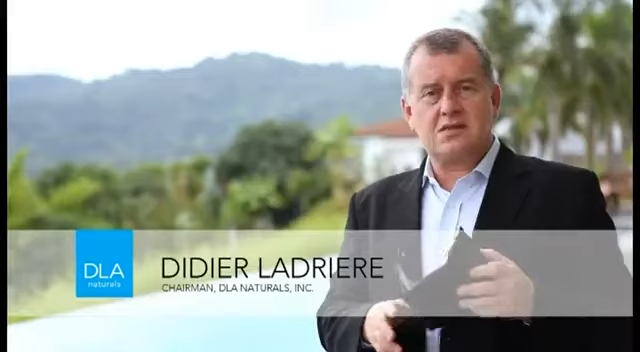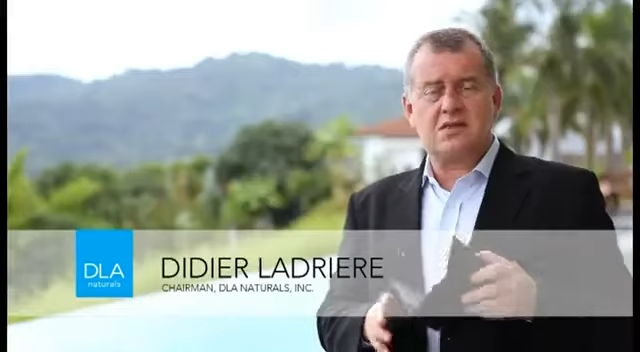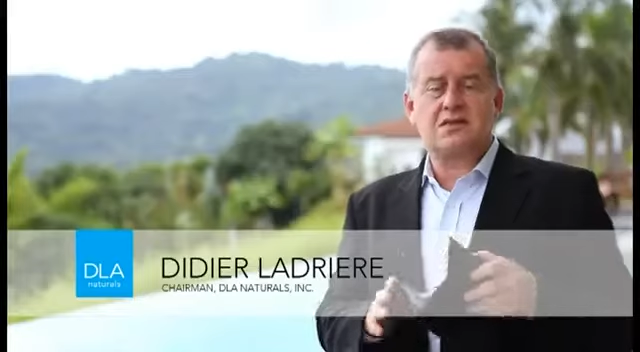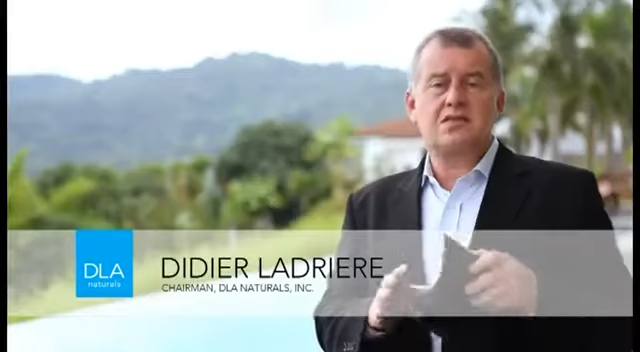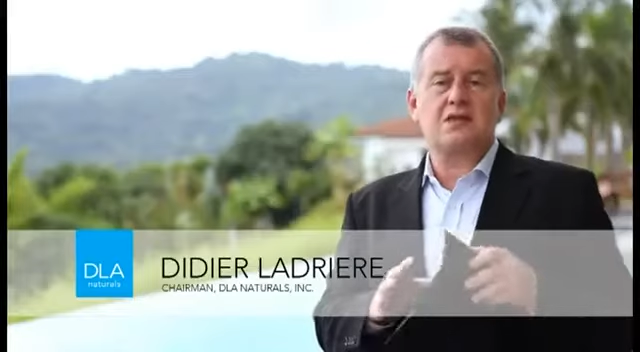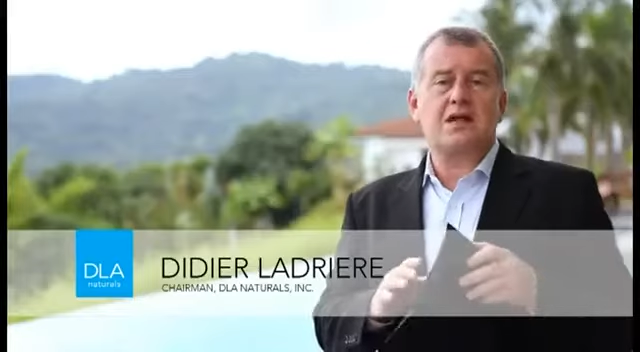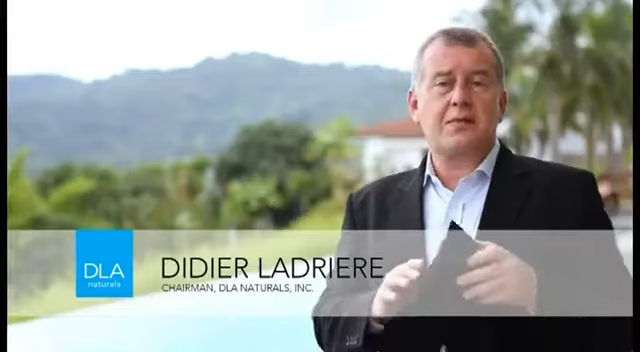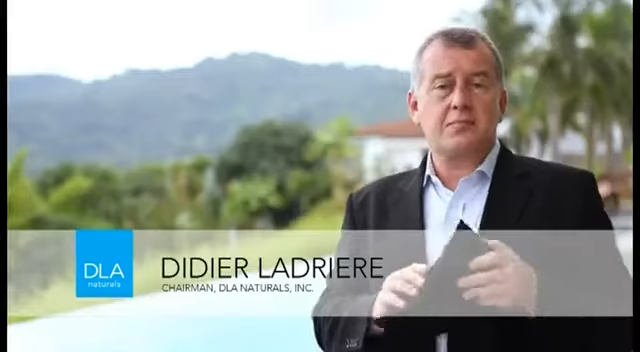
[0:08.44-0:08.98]

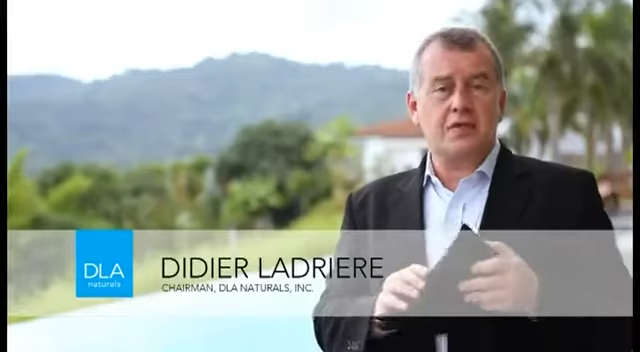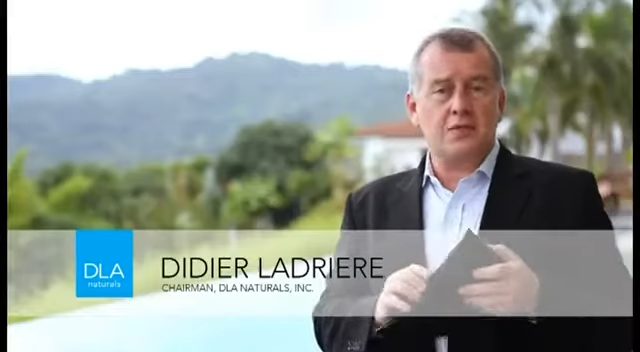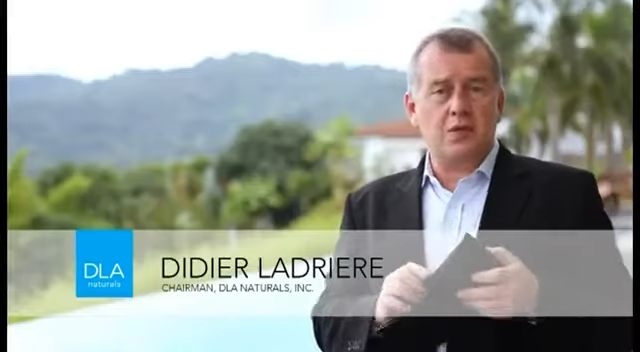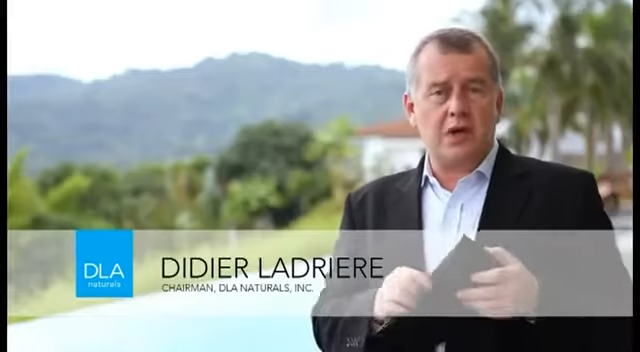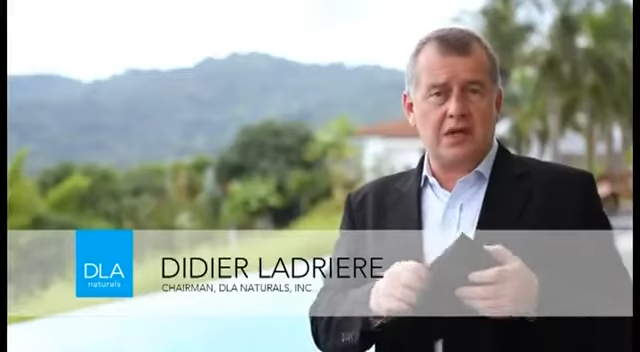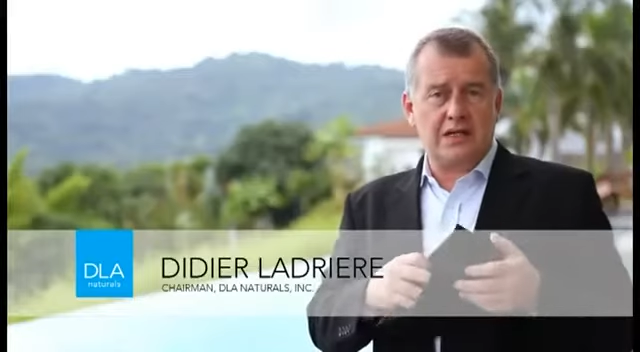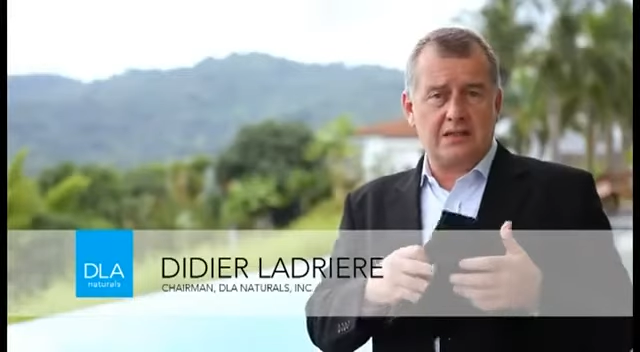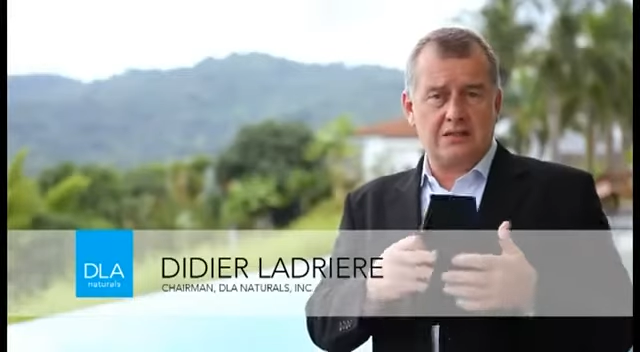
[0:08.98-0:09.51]
It's an empty
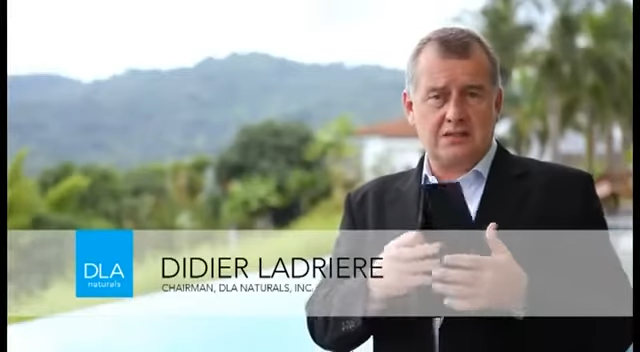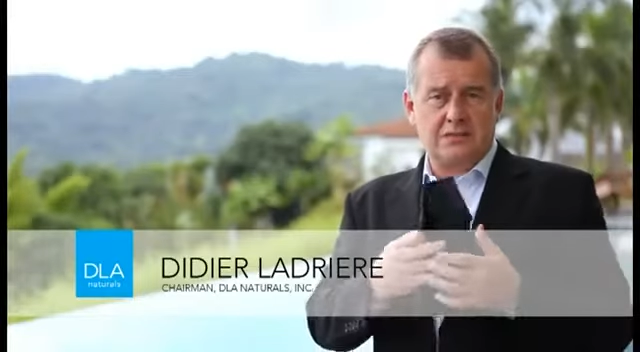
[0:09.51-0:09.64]
wallet.